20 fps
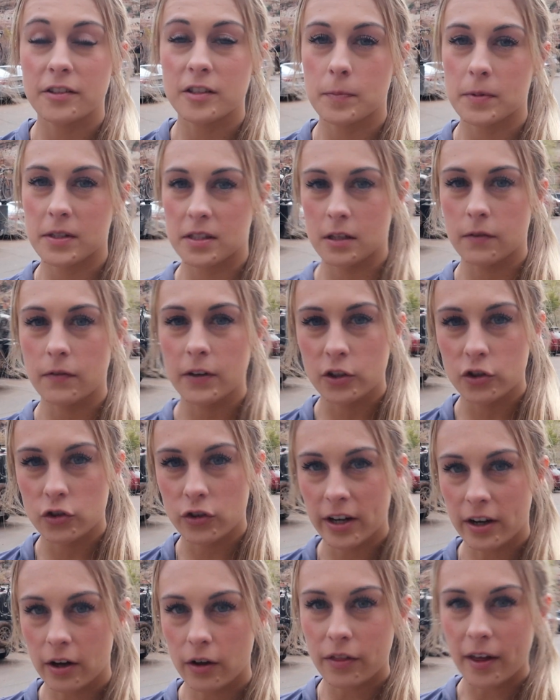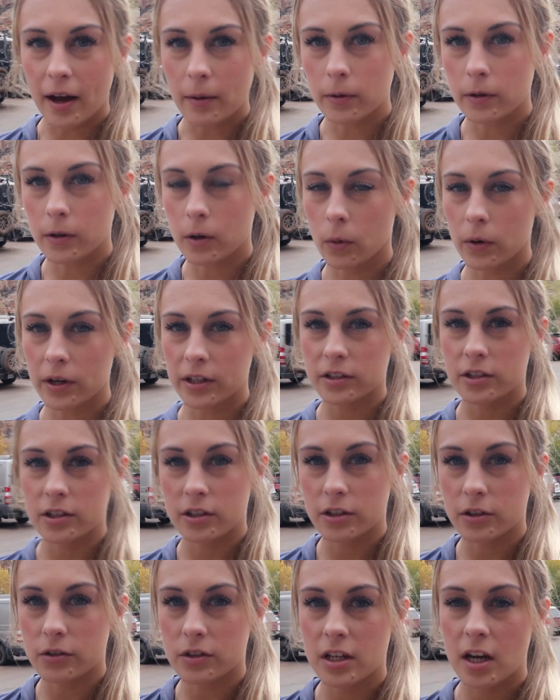specific trail that we're going
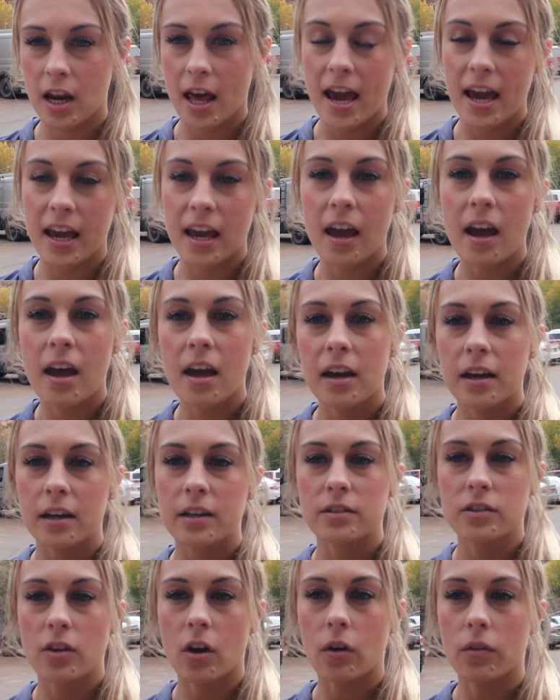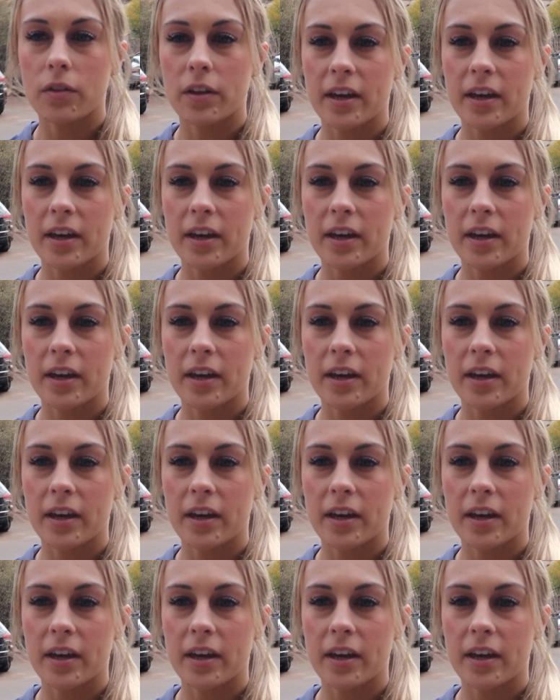to do today is called